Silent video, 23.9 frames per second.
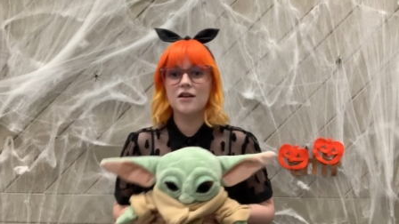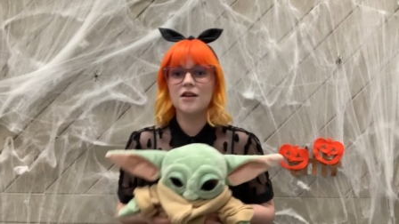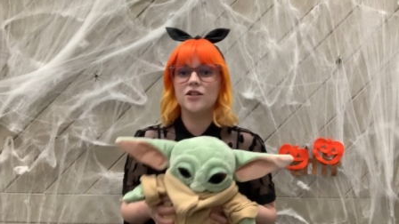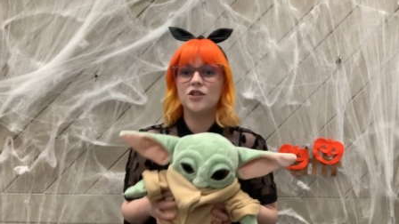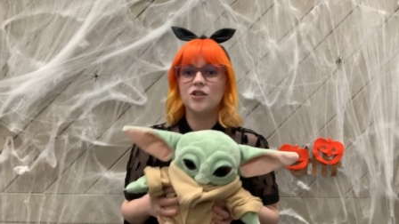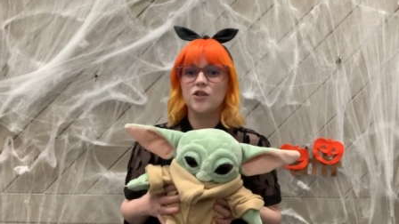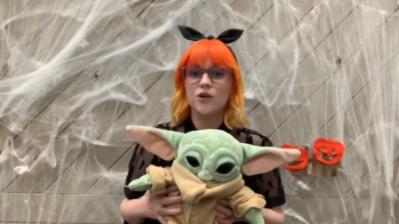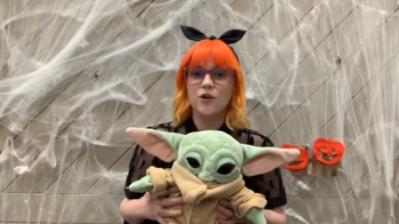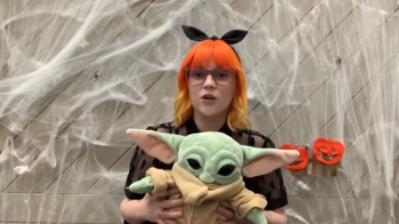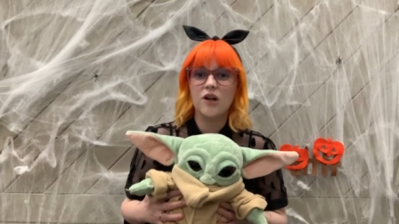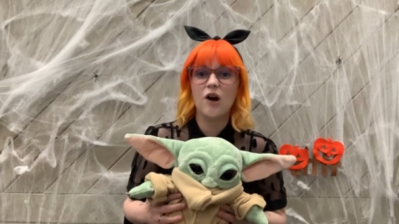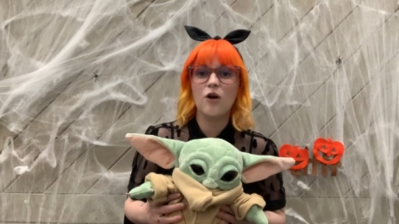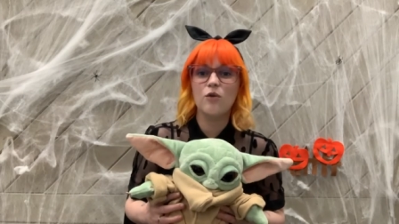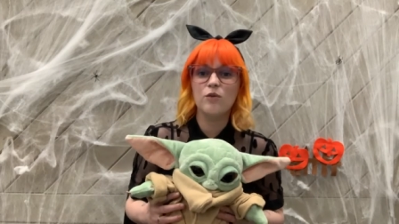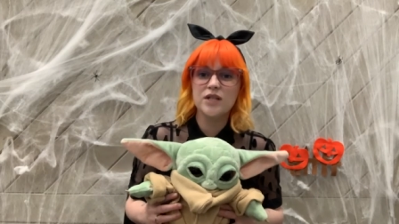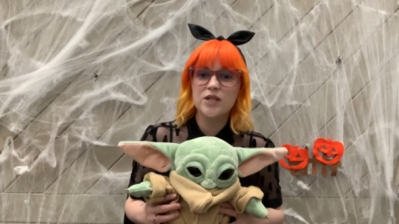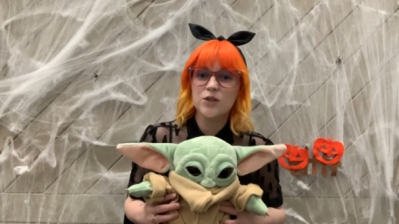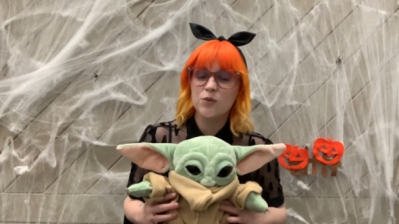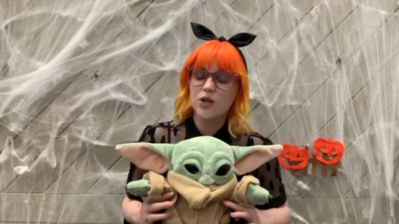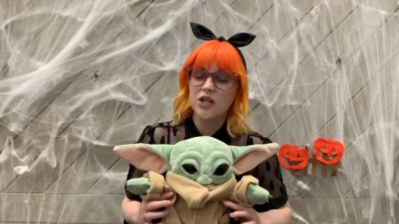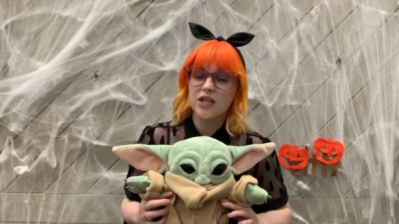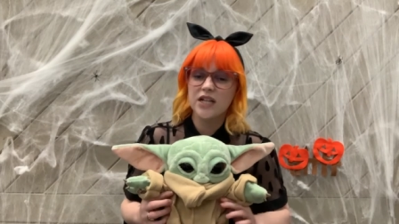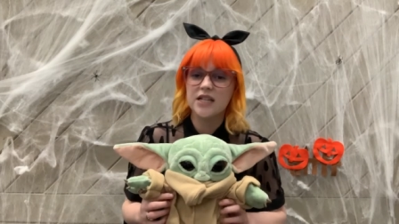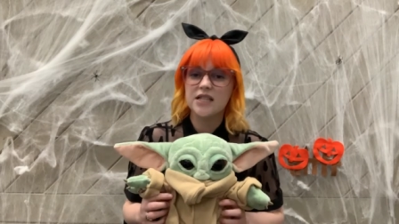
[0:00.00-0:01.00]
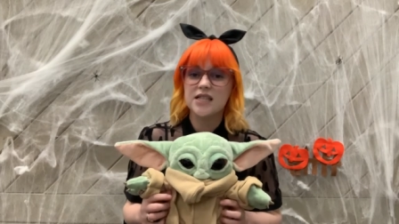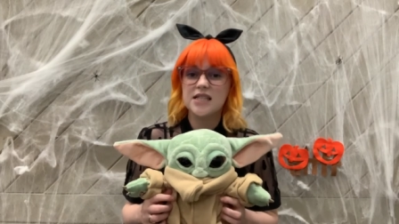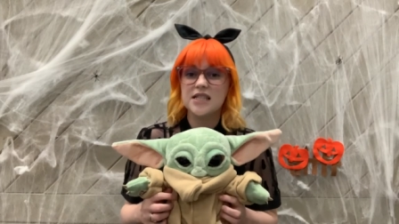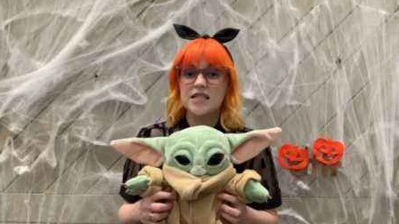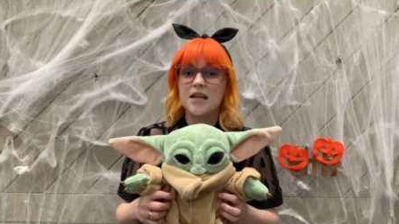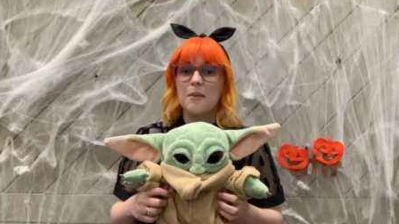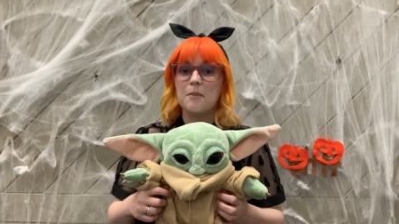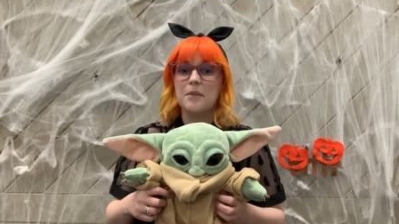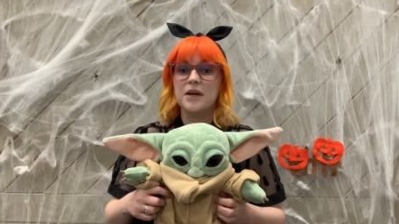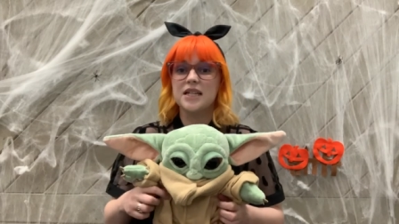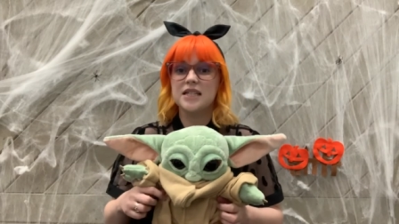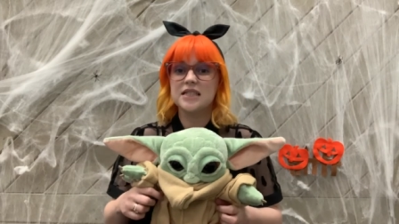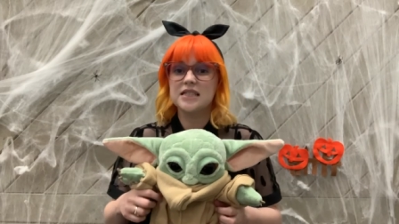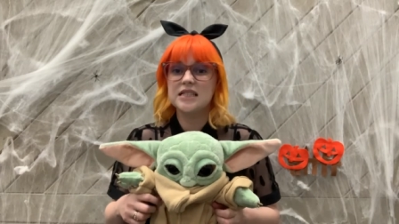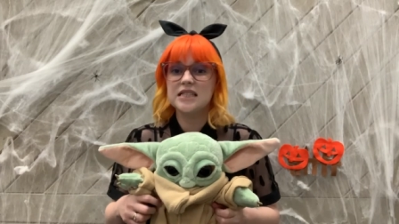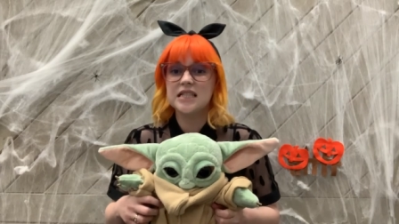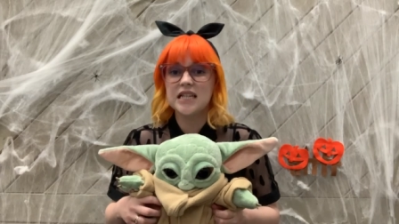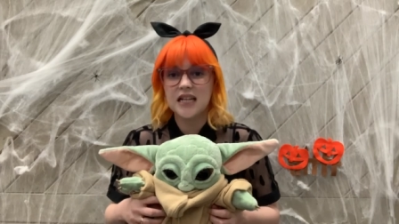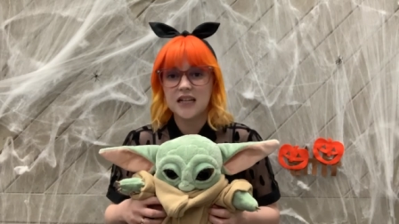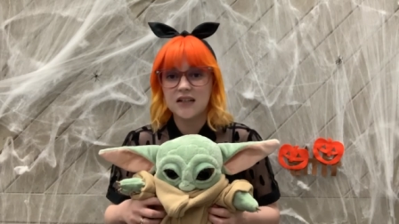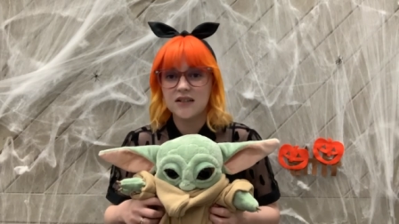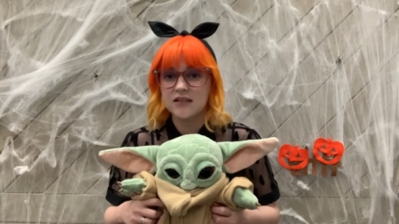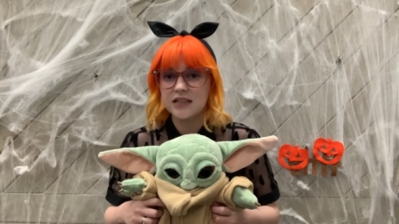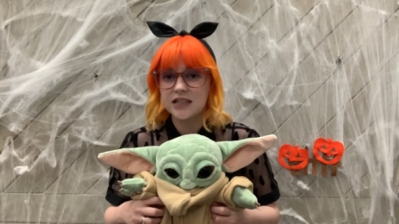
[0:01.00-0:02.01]
you could always work in some
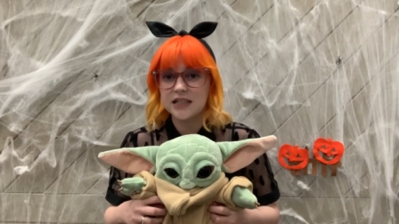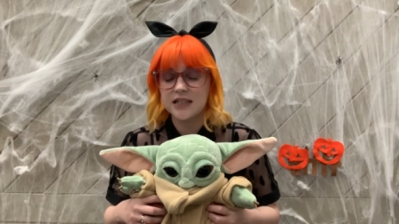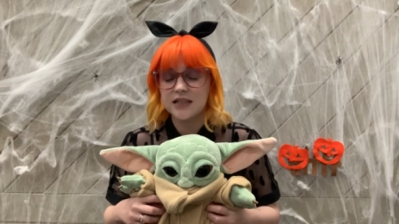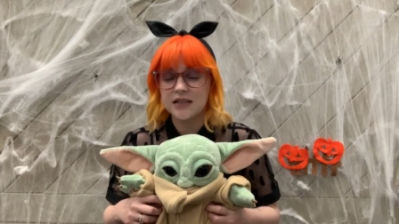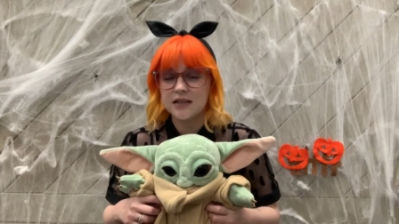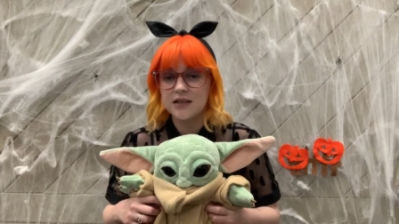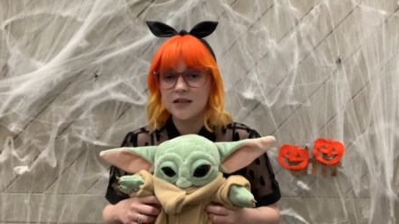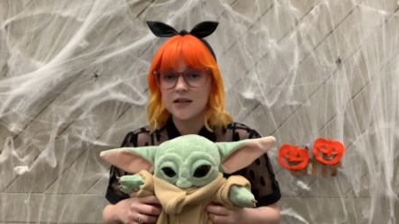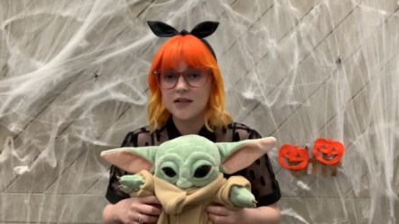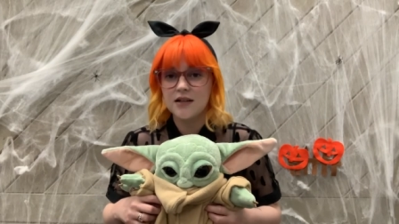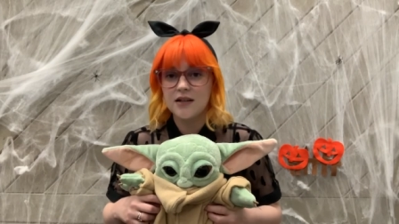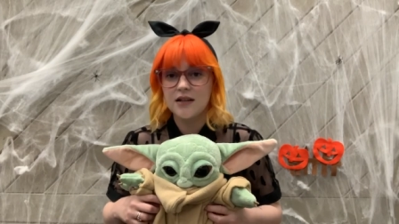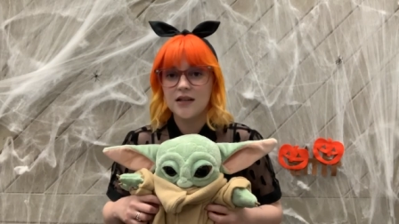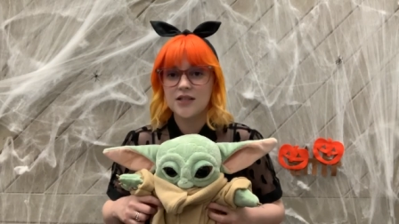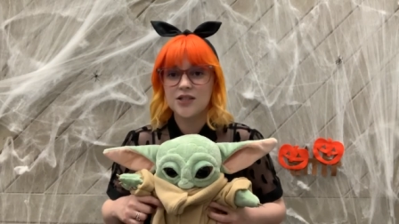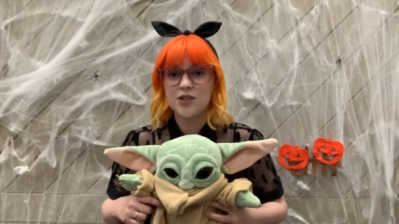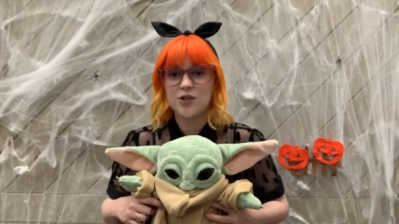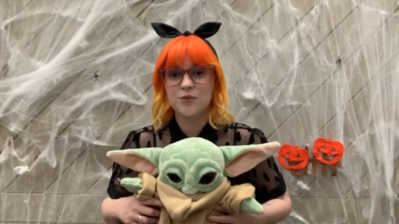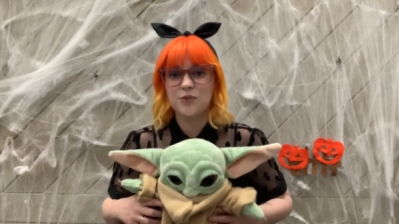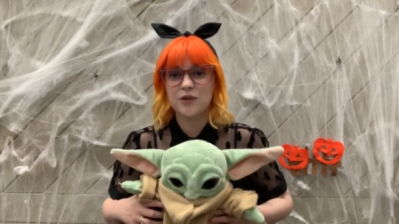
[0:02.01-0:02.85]
tickling to